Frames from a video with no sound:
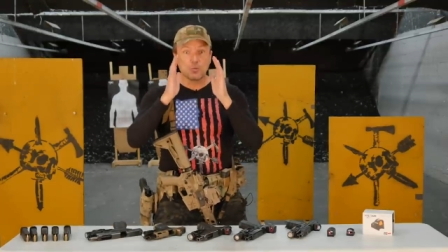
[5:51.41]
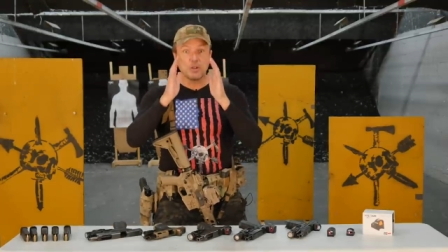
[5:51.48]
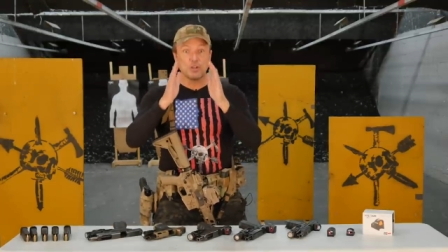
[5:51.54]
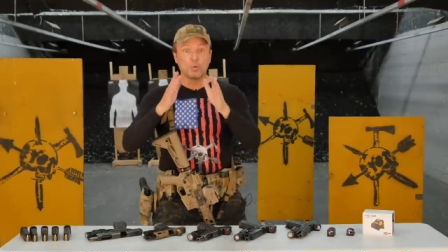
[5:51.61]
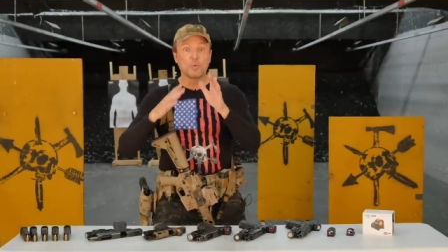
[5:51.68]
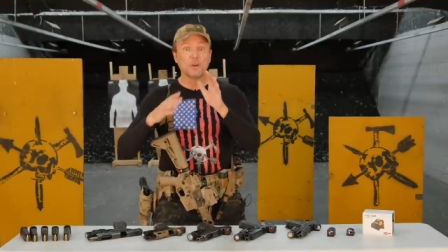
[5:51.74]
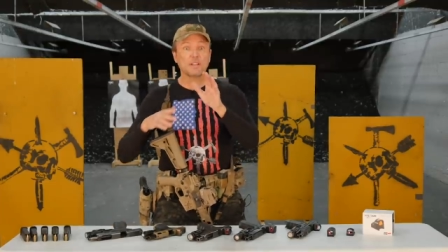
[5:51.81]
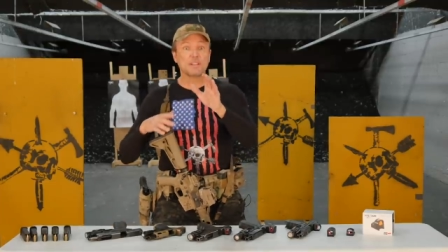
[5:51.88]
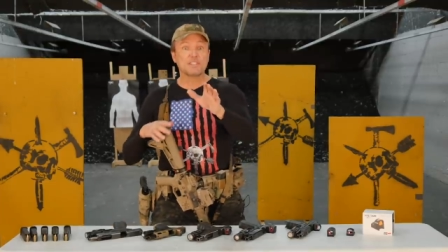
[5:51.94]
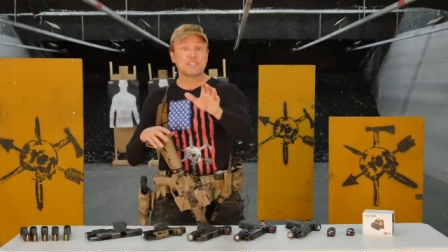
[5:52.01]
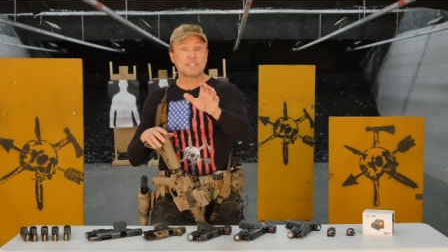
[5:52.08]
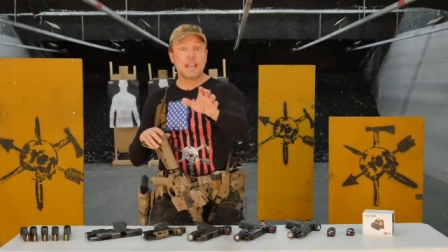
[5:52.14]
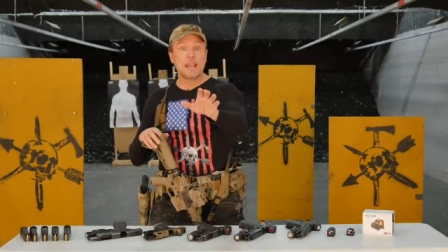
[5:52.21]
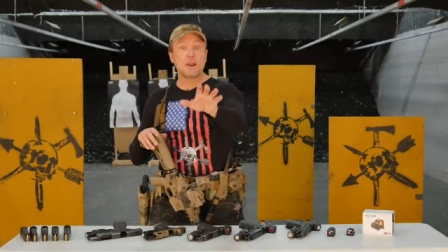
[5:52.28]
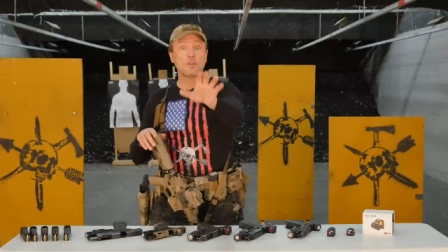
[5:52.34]
when you're really
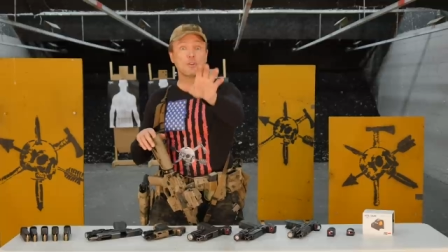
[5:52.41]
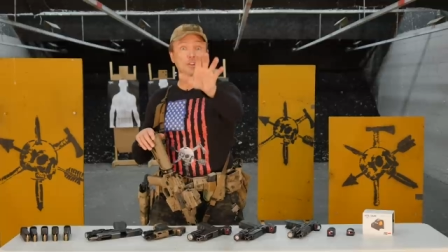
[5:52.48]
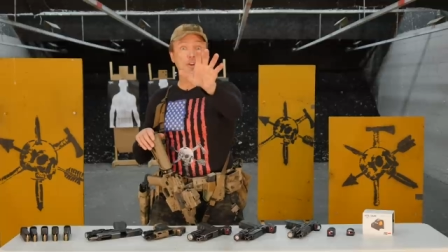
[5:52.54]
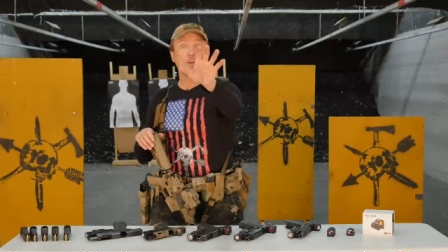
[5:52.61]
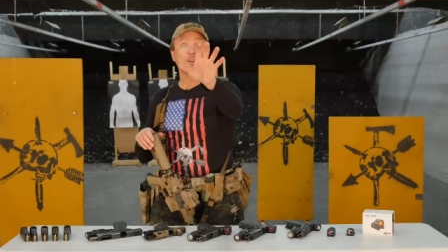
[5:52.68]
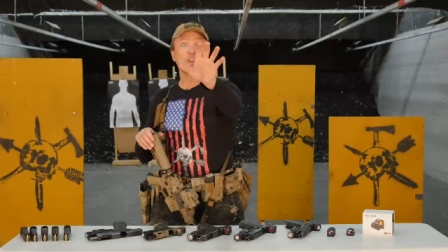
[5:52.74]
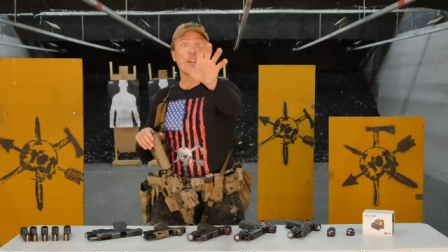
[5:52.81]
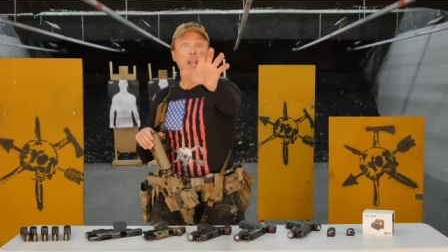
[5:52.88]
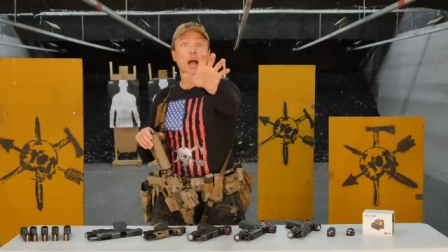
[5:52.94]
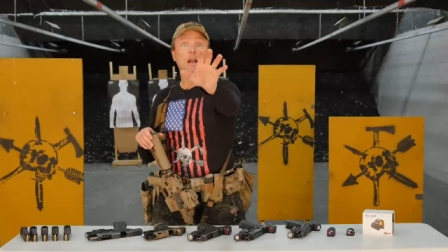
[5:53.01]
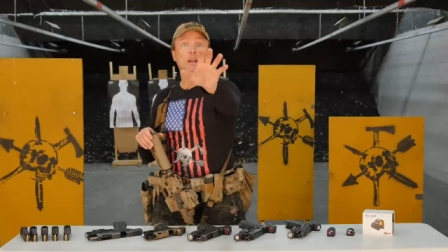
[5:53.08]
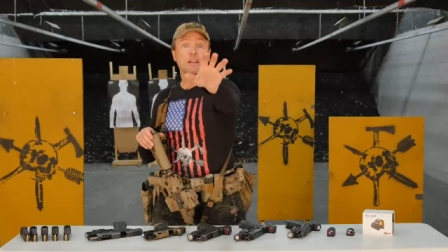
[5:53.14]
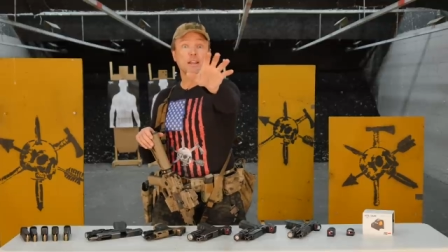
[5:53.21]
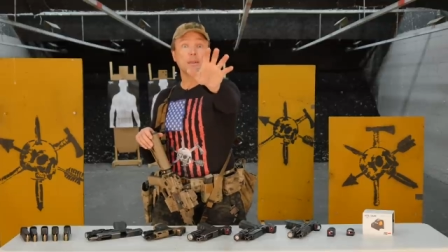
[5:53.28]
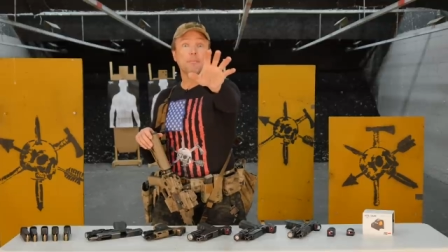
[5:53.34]
scared, you're
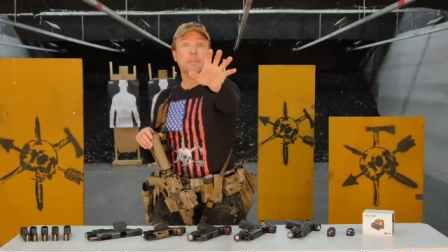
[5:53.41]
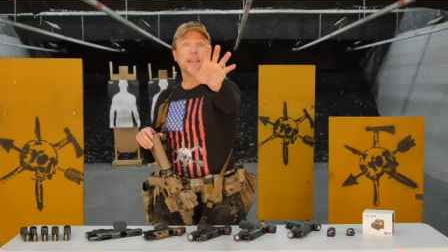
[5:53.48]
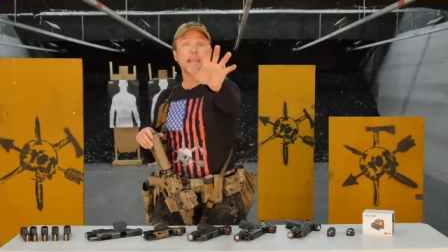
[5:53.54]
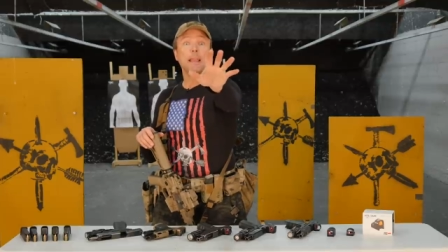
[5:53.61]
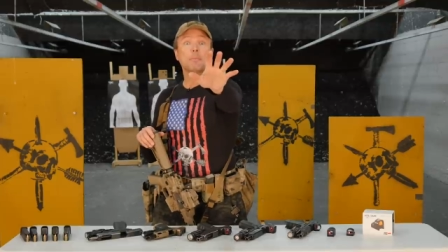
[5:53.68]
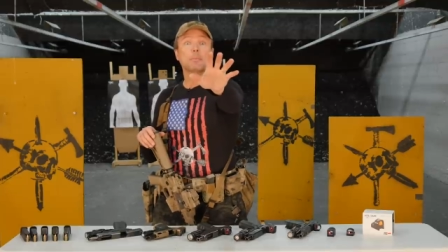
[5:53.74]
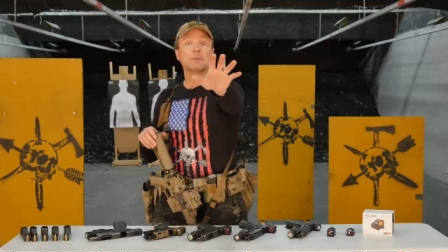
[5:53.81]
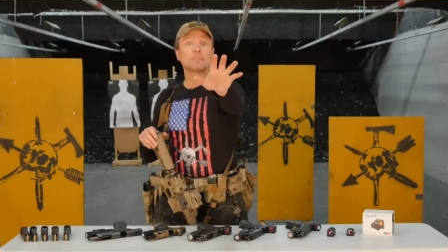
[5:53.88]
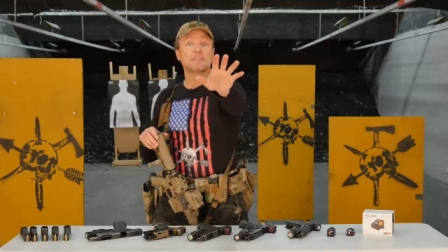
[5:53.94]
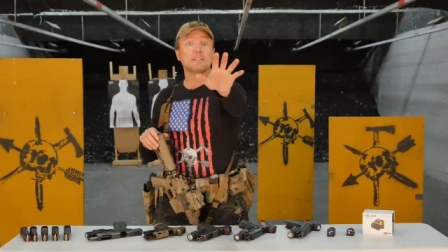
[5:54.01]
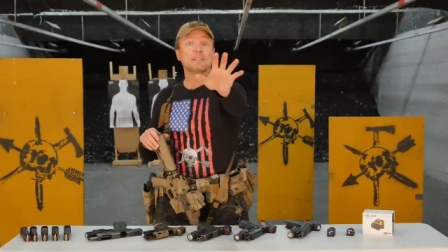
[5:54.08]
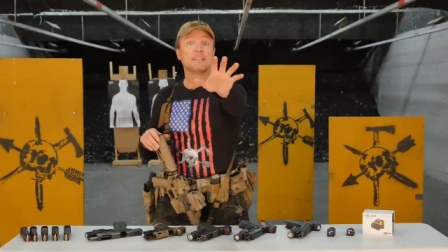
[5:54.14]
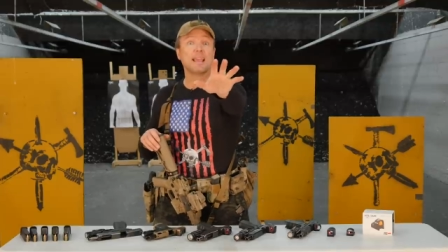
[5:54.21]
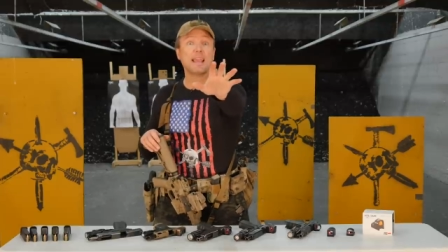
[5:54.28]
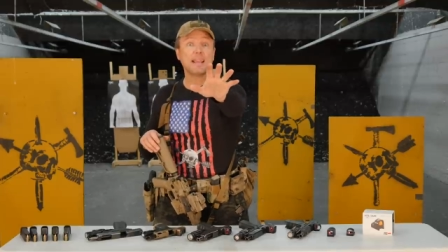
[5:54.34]
not going to be able to
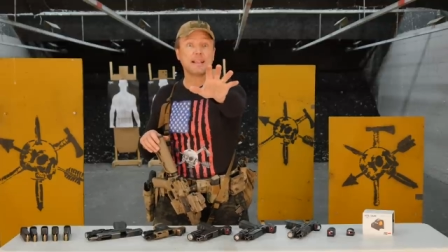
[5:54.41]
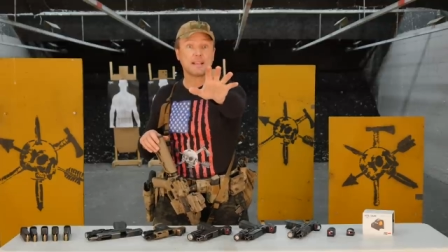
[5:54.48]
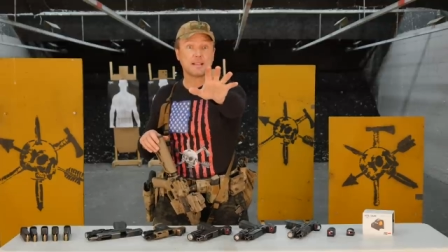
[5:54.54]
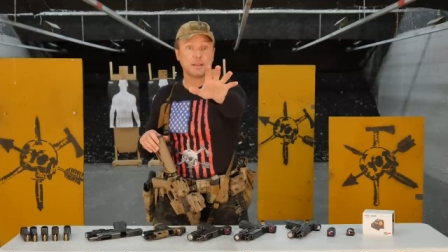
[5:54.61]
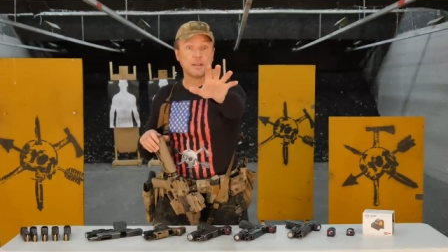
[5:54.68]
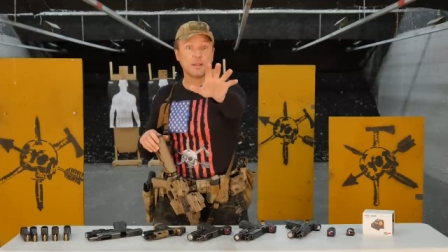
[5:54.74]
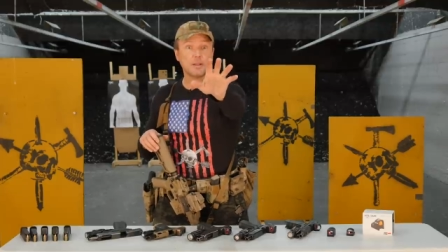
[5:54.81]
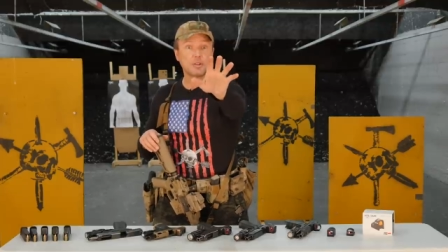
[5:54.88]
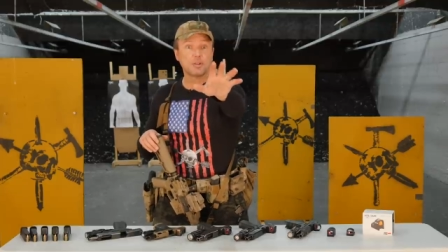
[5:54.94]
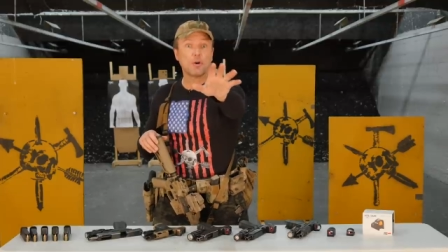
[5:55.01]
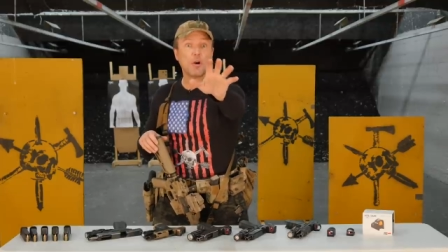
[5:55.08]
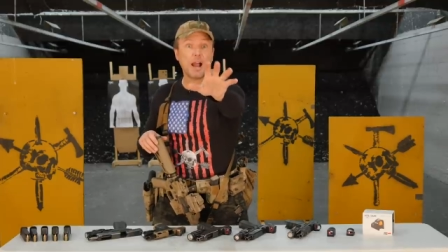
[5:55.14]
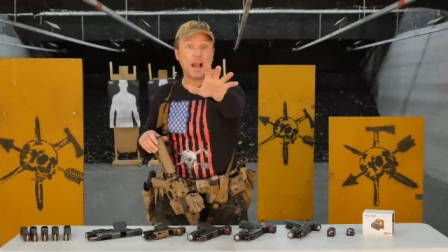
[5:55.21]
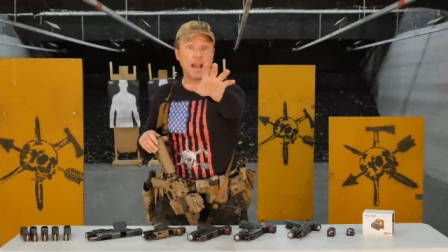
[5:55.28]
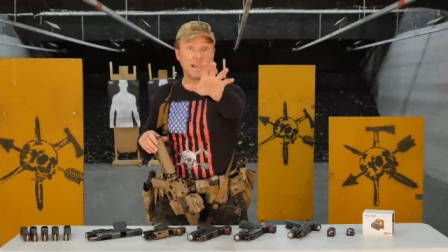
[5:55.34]
take
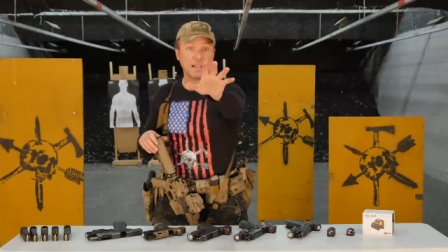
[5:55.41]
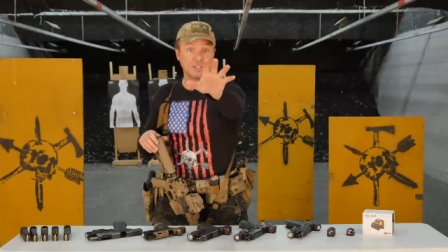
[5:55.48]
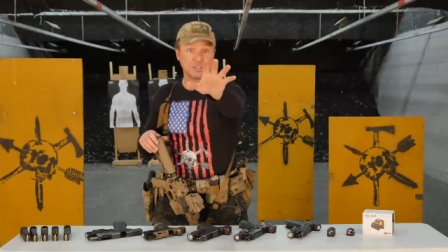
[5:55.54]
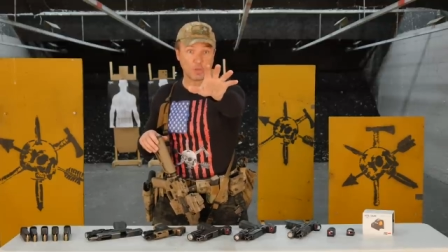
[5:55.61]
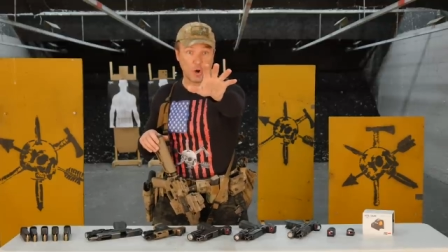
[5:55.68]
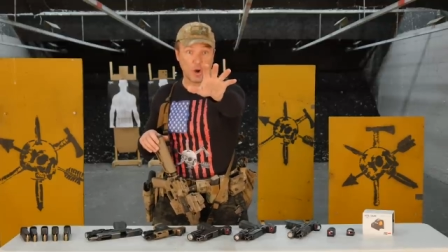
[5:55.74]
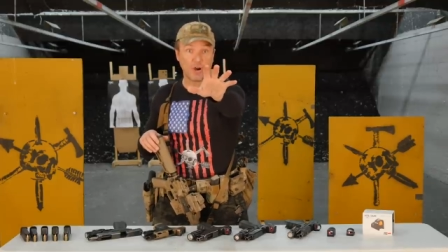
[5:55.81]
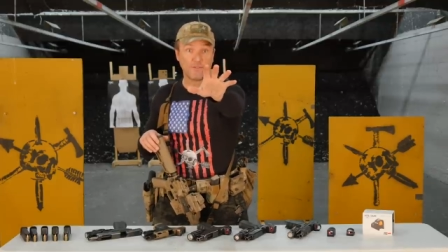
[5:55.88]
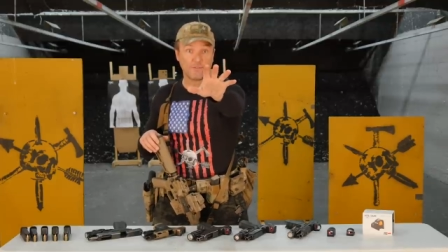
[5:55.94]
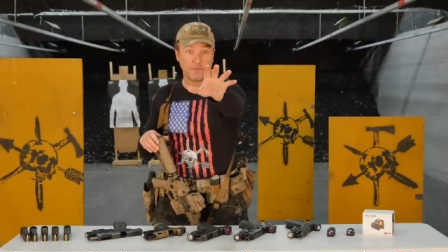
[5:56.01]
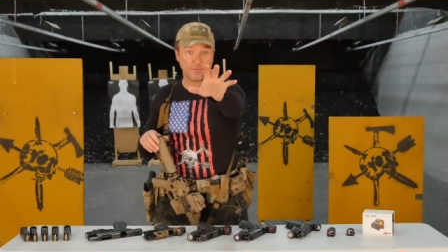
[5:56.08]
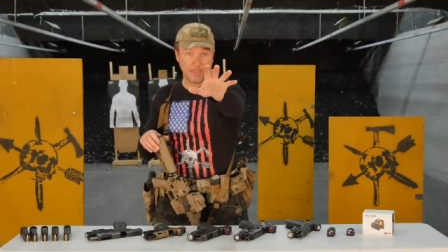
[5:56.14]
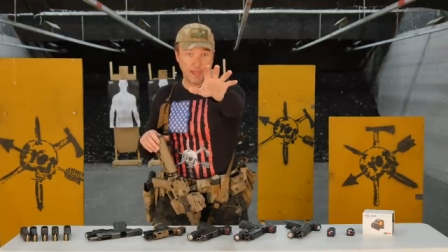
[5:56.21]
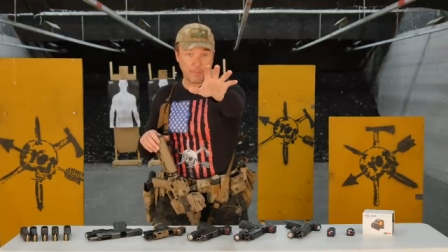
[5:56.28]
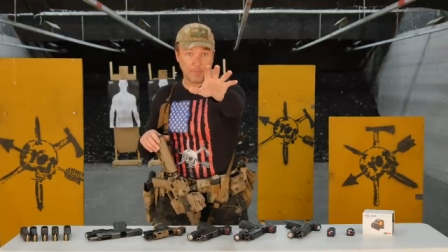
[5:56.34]
your eyes off
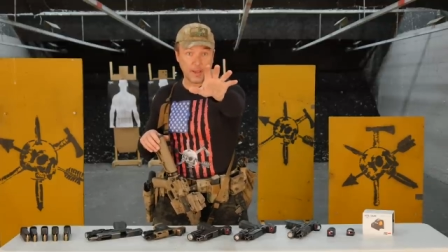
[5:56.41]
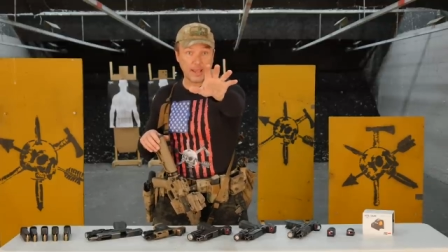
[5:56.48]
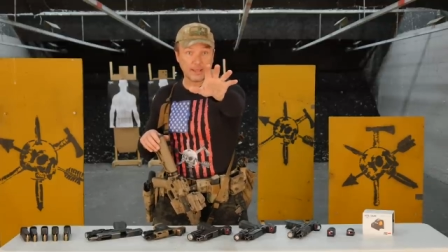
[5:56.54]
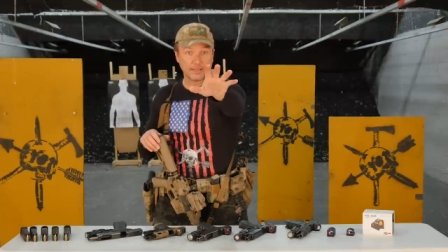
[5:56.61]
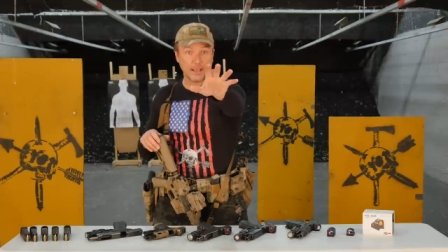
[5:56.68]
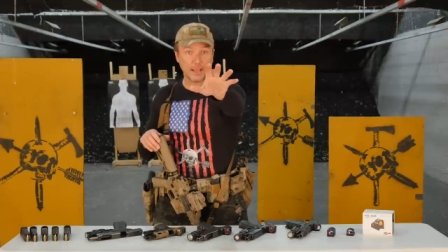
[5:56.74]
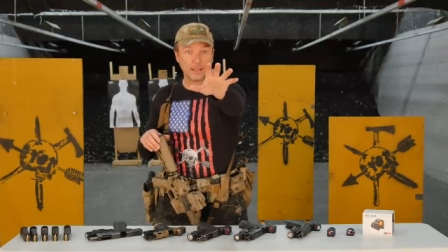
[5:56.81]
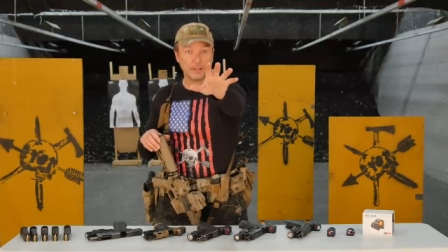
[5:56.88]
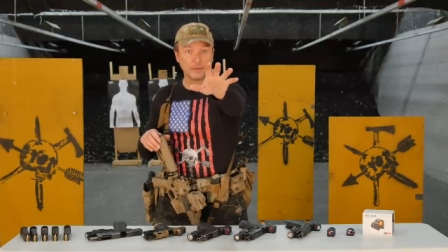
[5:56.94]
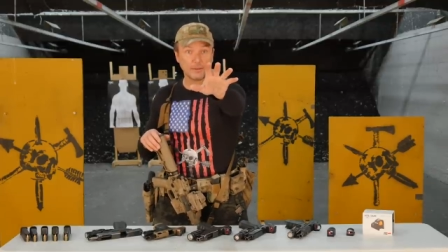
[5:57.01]
of that bad guy.